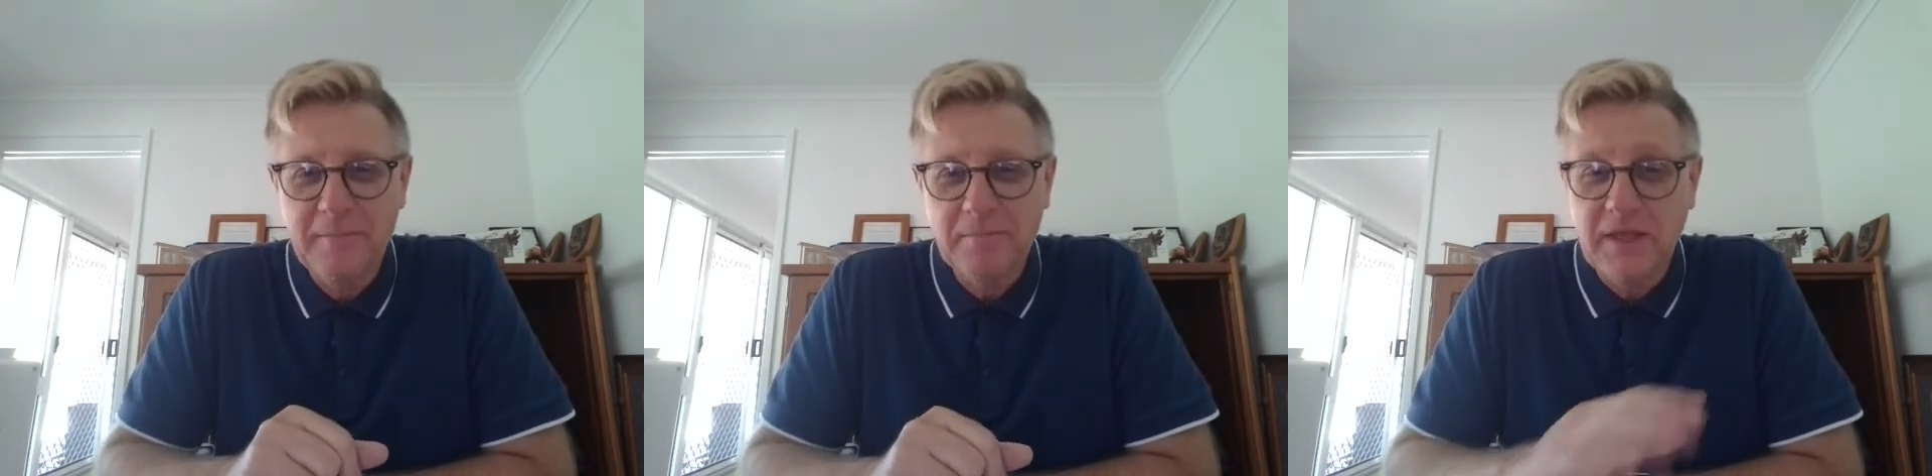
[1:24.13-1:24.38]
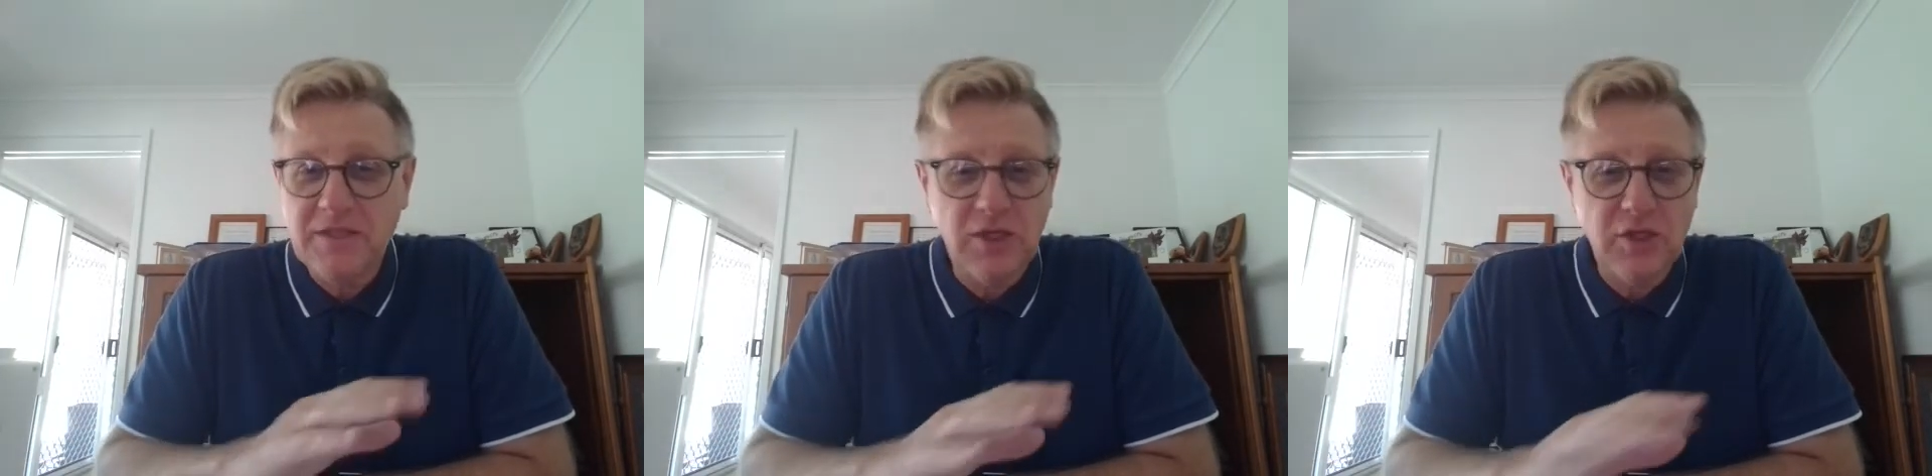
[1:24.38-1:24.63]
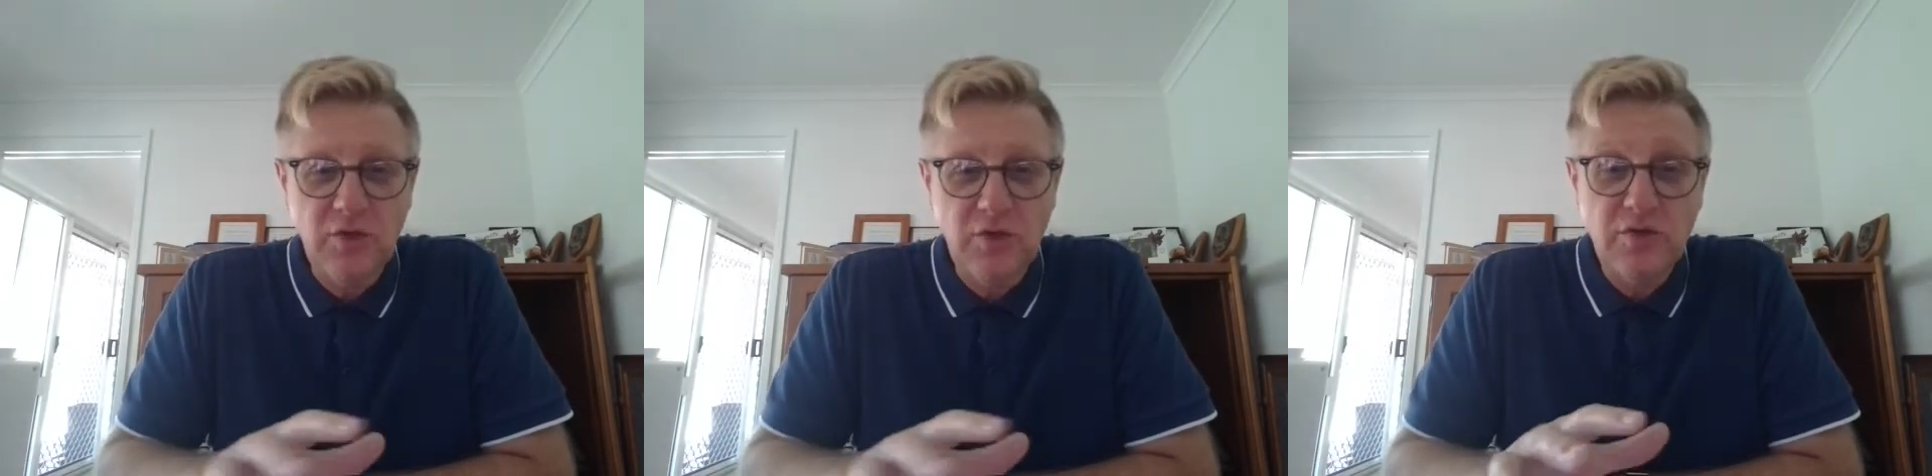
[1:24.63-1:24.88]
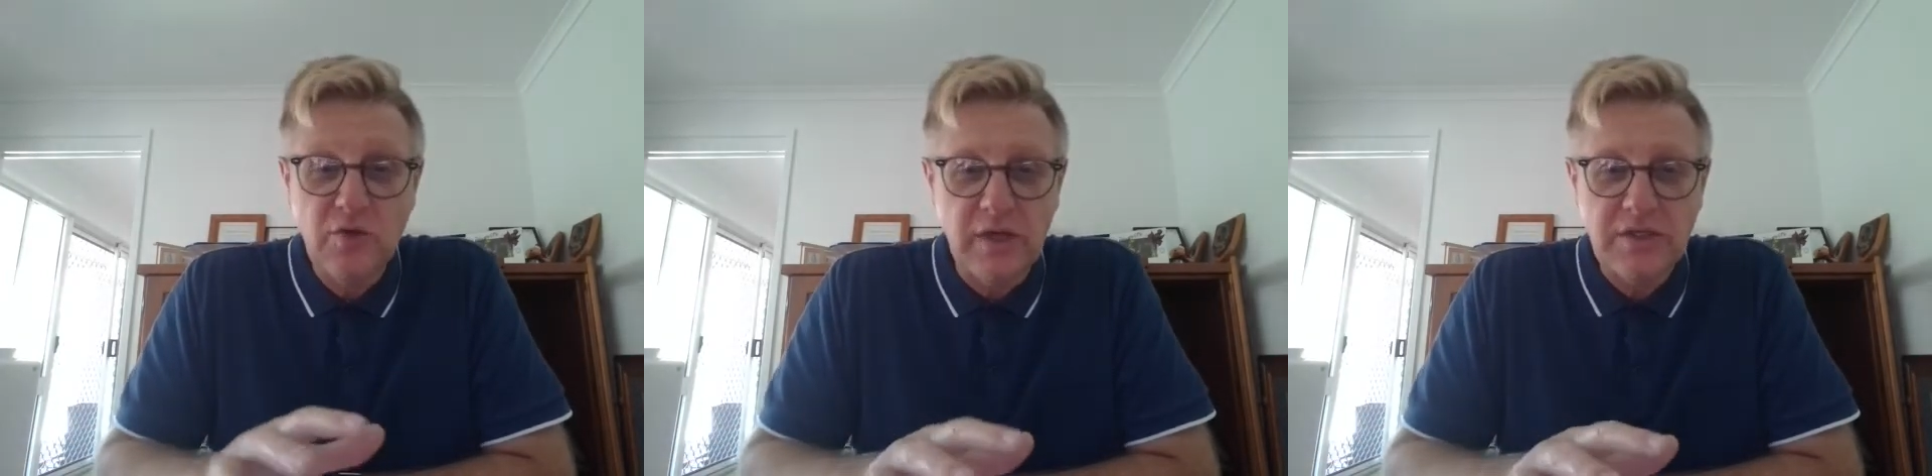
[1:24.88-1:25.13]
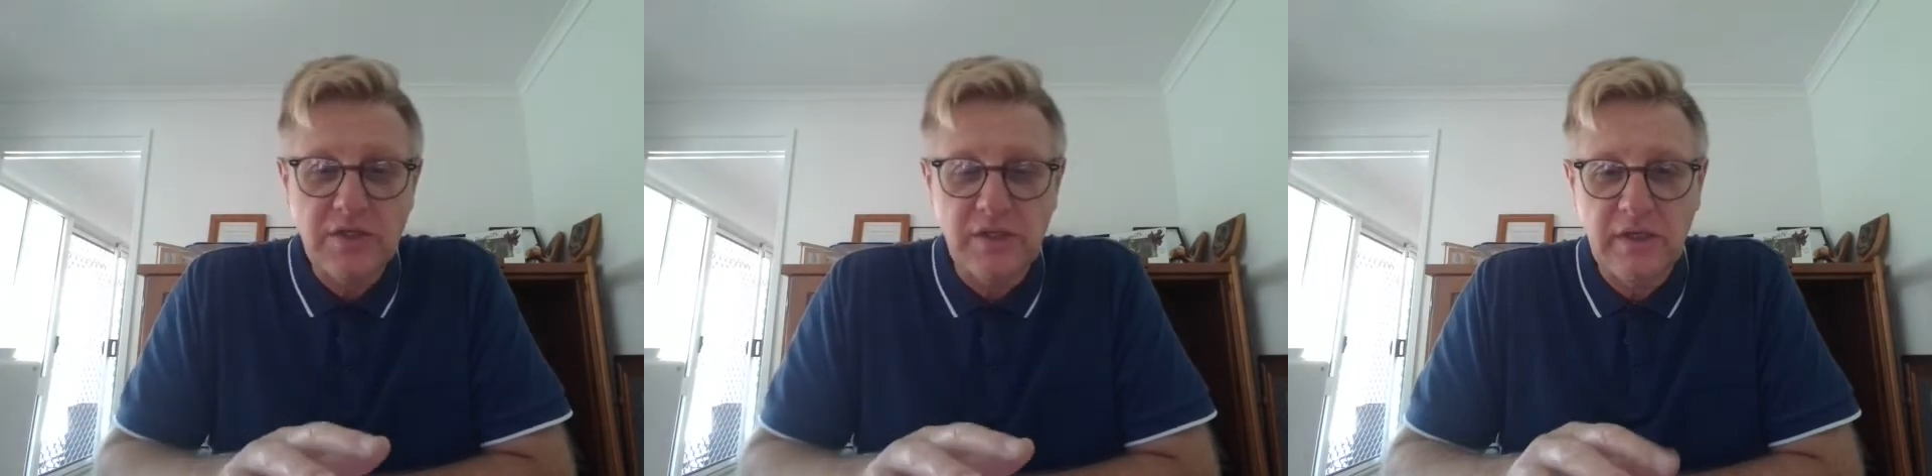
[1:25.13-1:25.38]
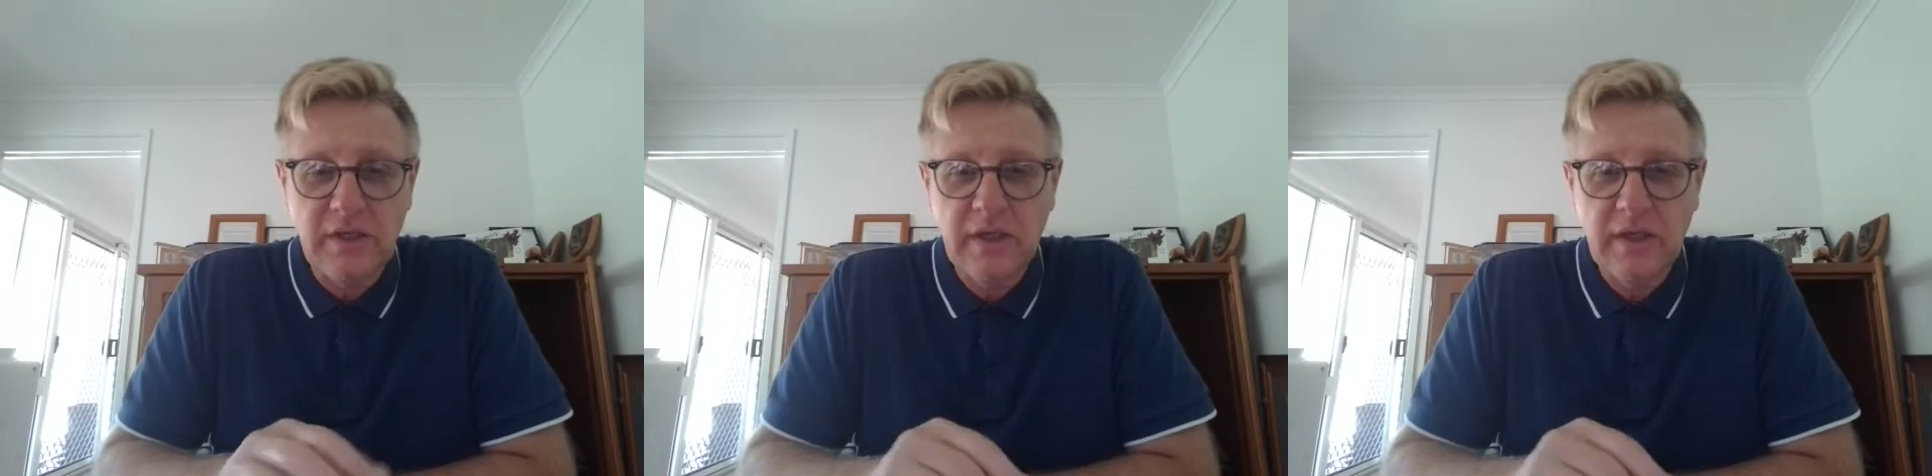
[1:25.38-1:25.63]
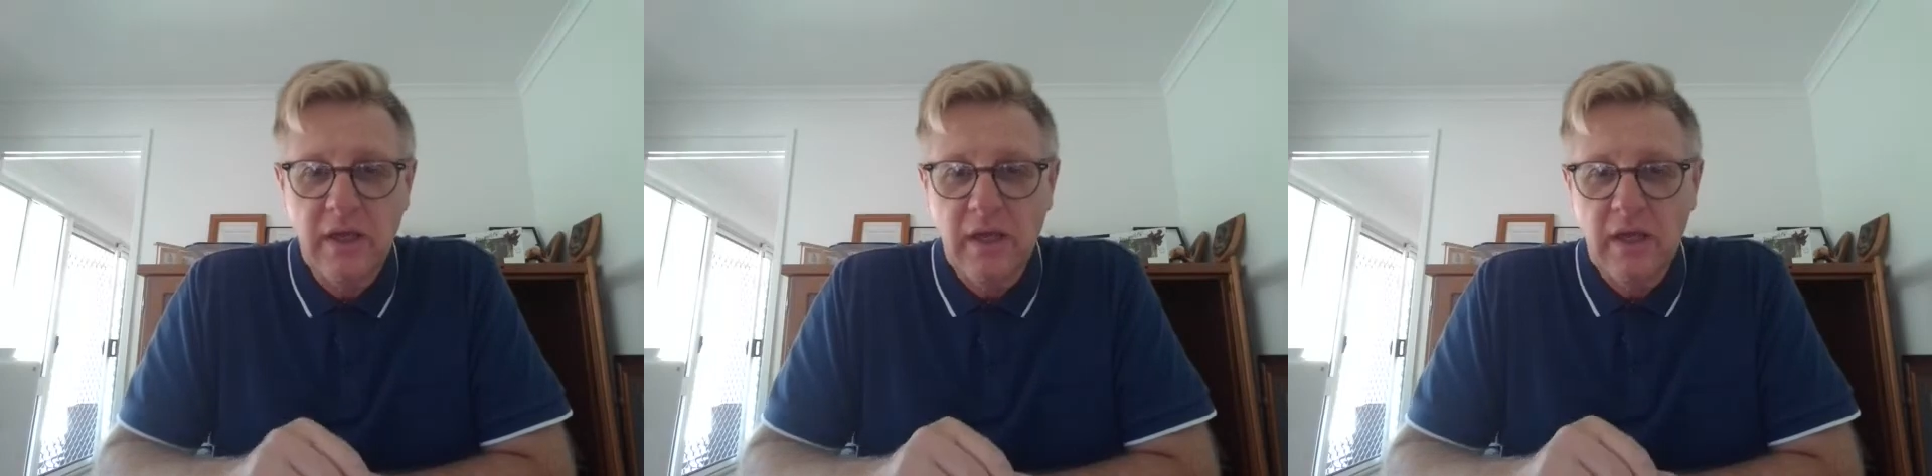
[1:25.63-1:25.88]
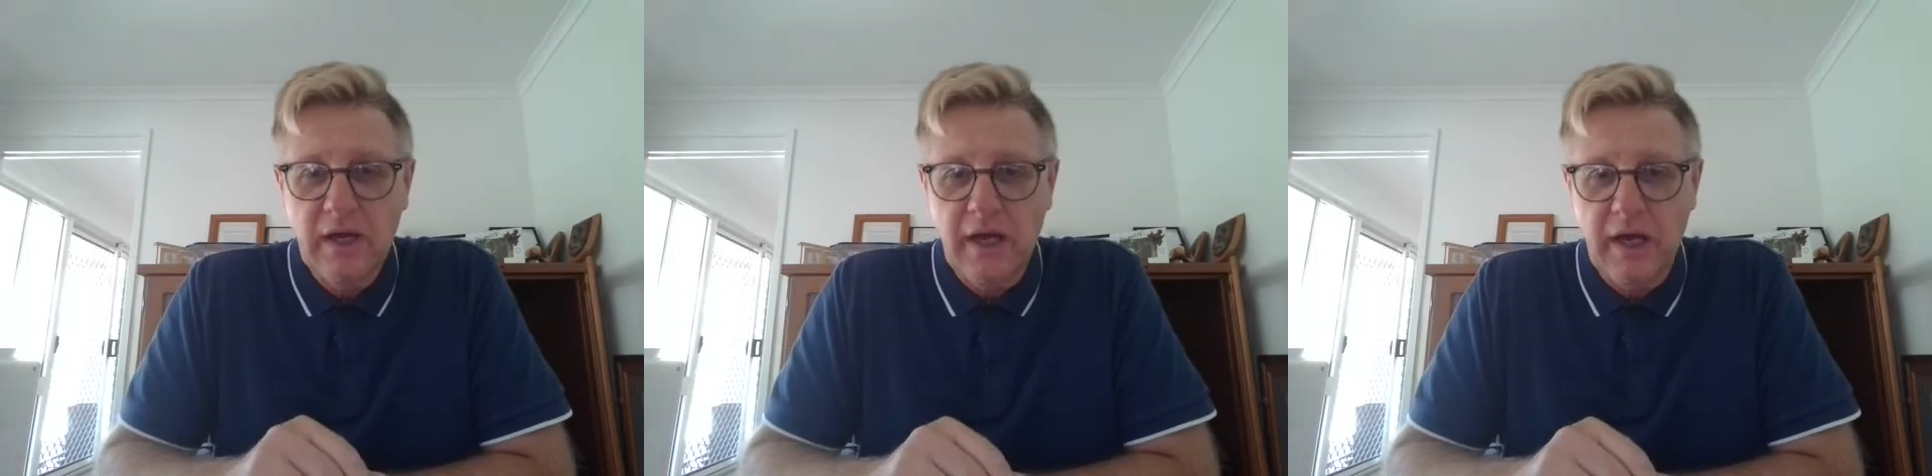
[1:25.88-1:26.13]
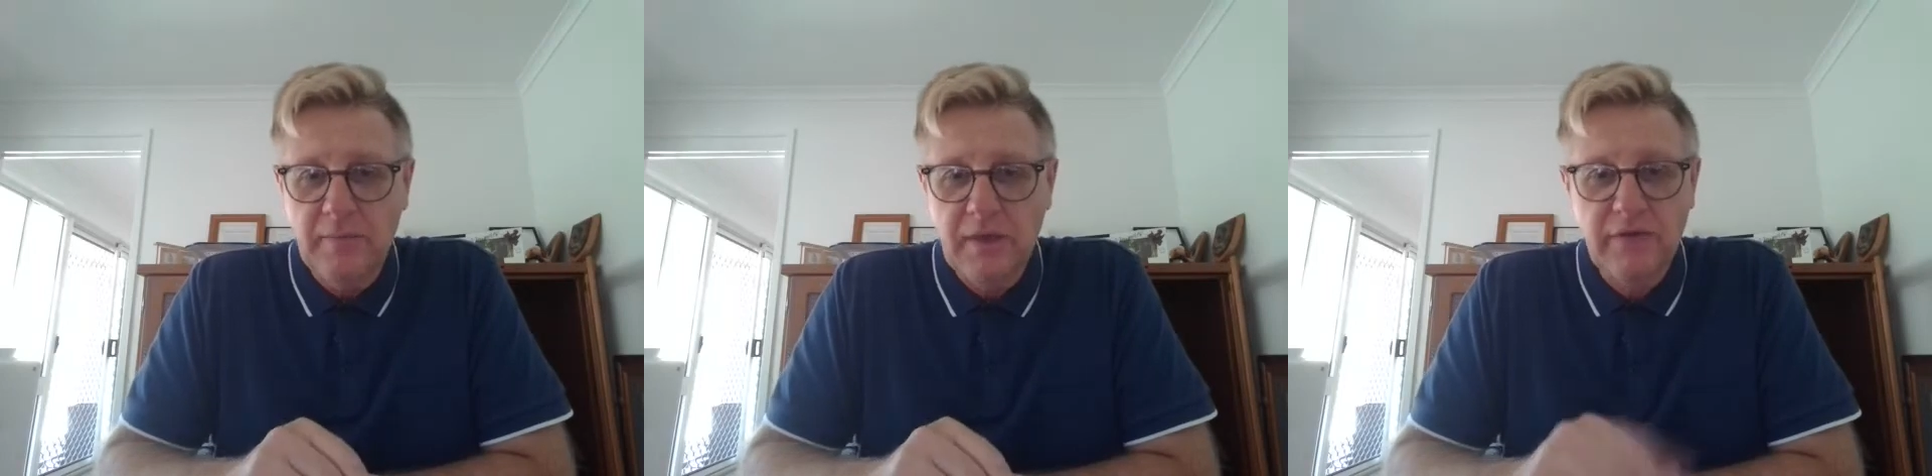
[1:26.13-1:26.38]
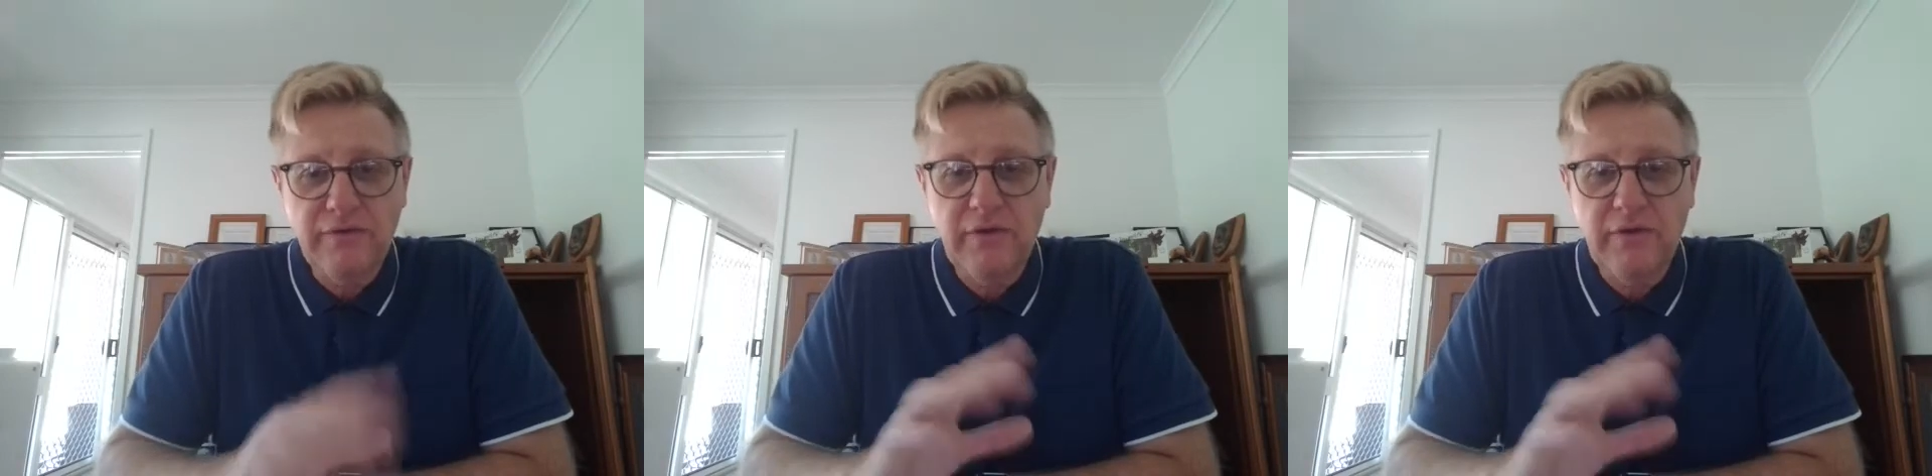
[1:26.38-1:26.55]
It's a huge question. If